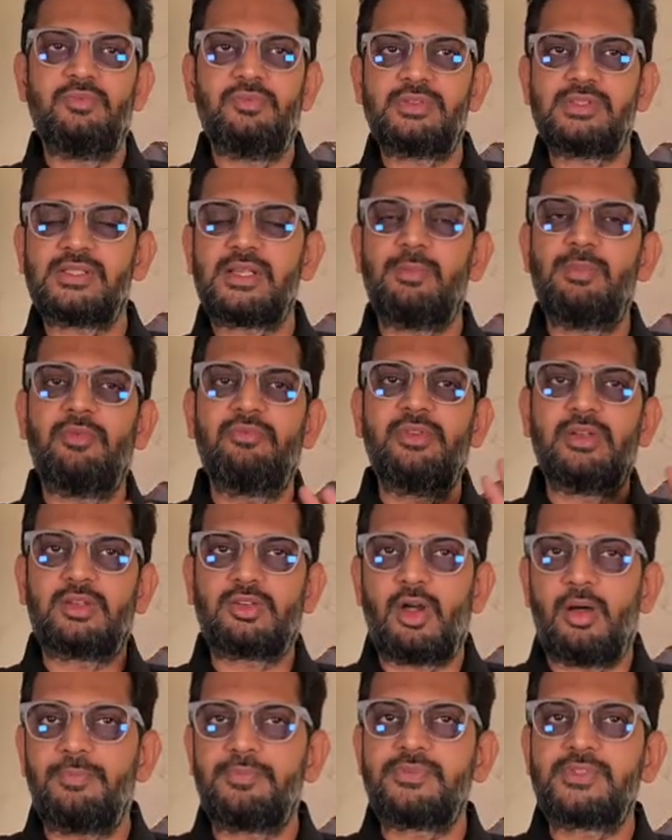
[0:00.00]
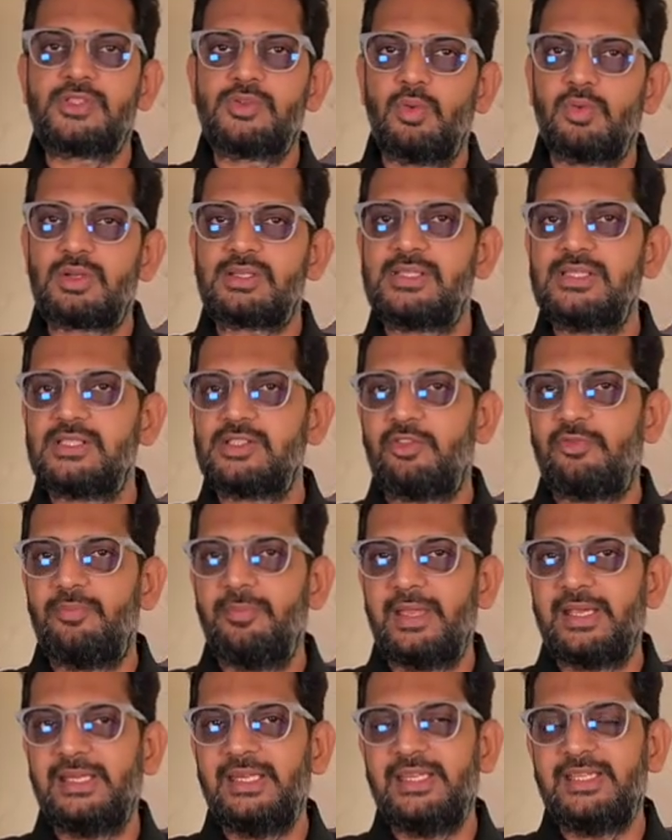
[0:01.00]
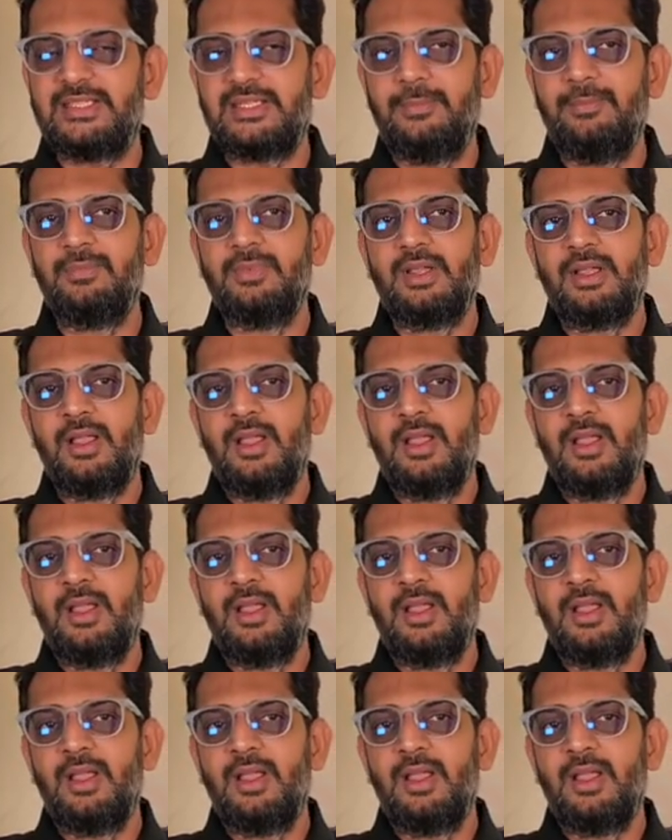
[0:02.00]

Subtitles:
some of the top sources of magnesium,